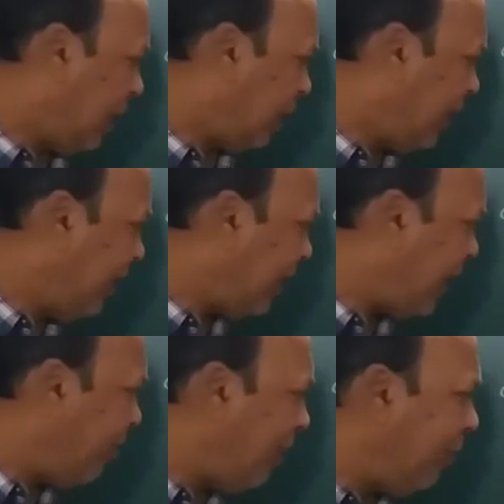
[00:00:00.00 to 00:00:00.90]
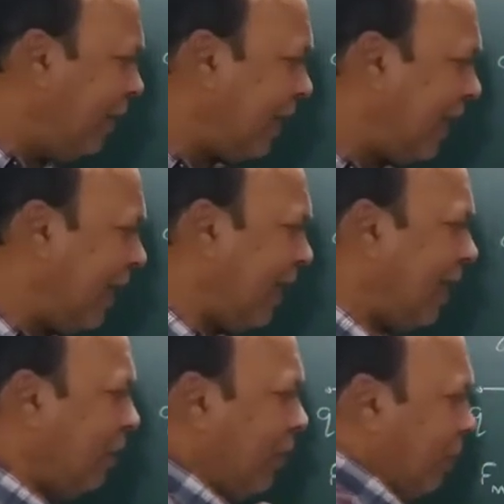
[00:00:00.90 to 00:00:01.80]
Theta may be the
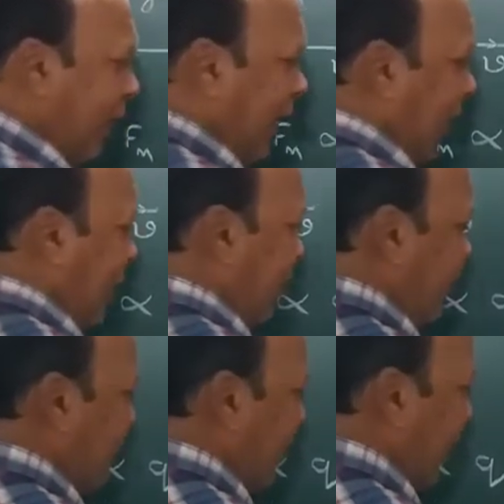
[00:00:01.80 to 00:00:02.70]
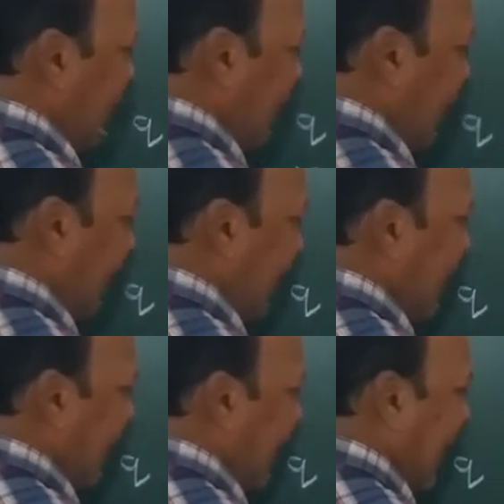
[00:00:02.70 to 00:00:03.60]
angle between, theta
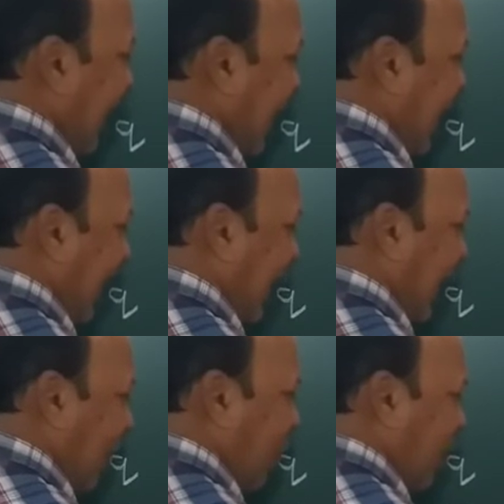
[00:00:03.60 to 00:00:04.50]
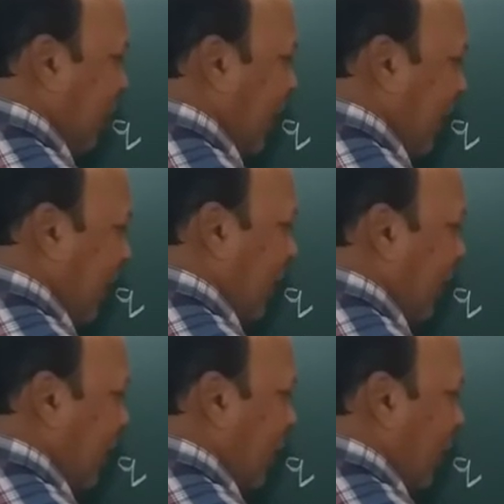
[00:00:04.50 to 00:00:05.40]
is the angle between
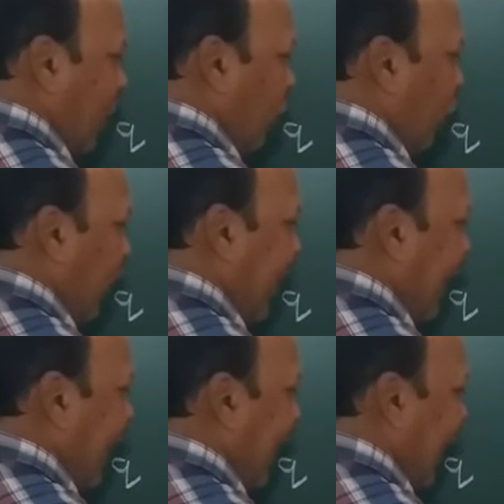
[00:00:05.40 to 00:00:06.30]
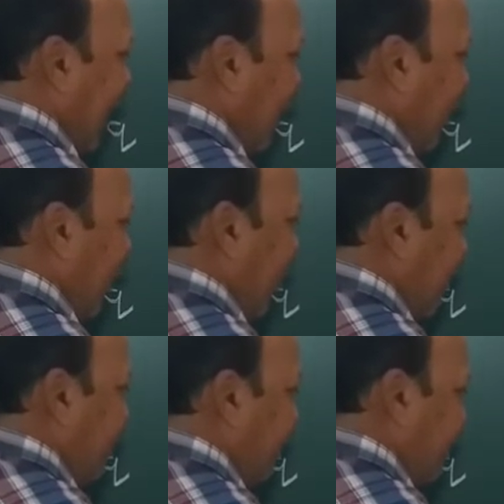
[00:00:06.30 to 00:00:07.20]
V and
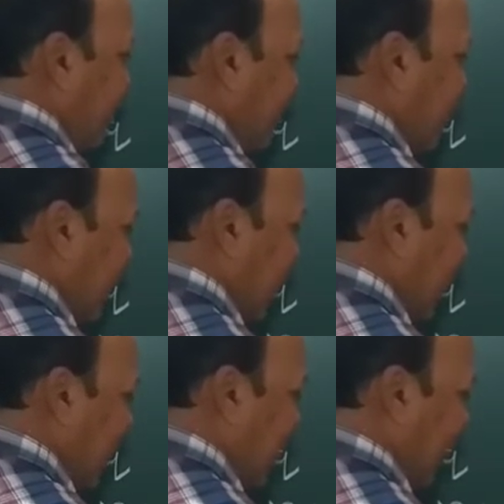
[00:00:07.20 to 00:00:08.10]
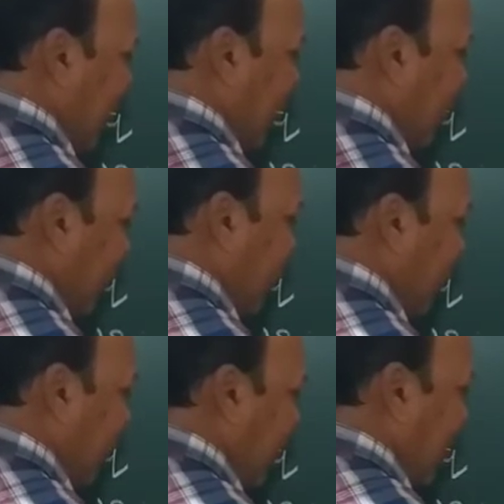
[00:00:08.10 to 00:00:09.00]
V. It is the angle
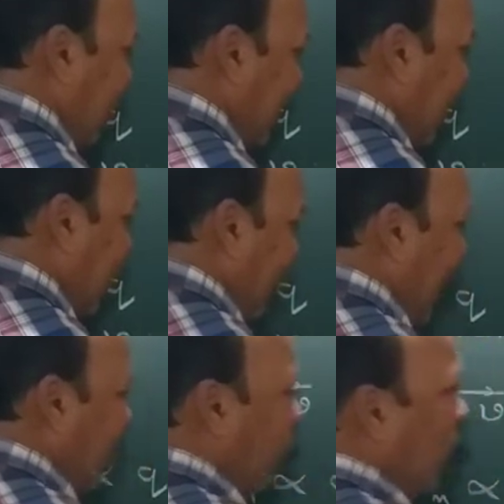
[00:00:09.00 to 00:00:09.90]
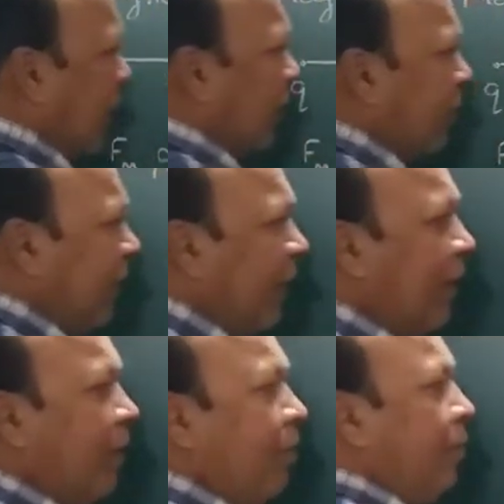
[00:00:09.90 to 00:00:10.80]
between V and V. And what is
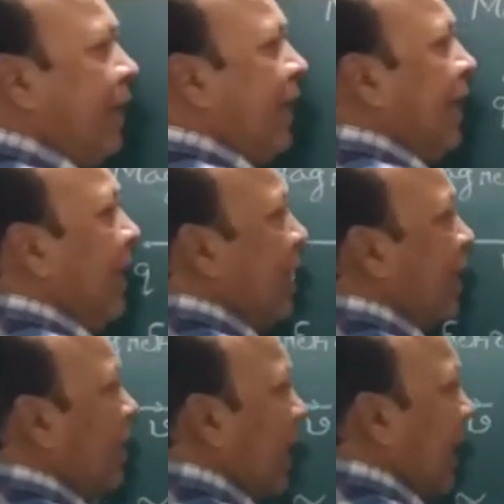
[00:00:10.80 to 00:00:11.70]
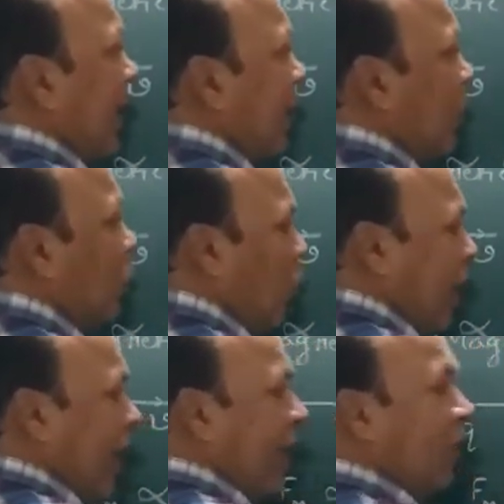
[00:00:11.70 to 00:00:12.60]
V? V is the
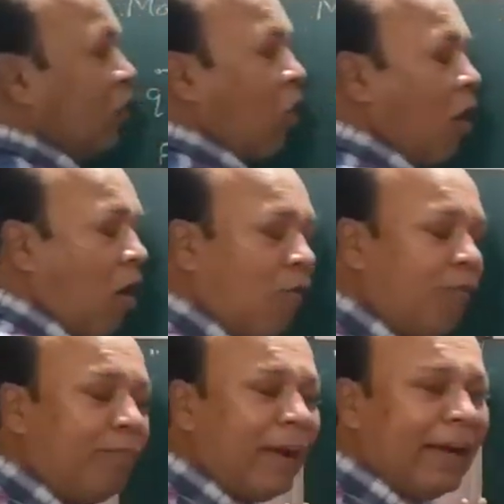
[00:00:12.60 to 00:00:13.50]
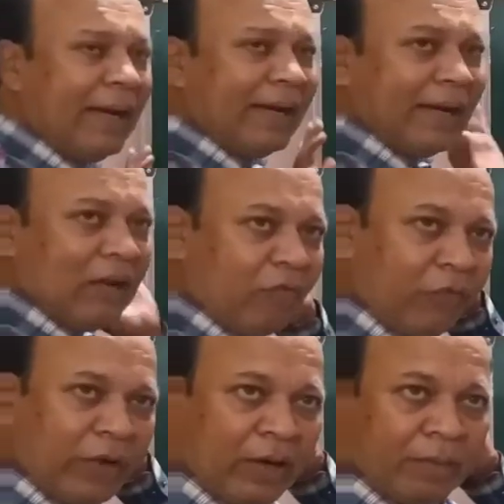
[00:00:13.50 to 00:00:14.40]
strength of magnetic
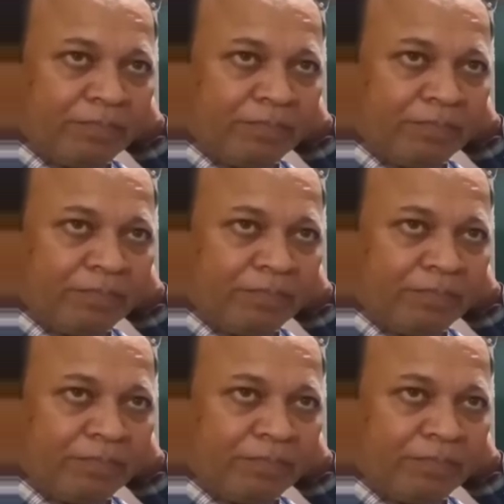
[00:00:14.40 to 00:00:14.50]
field.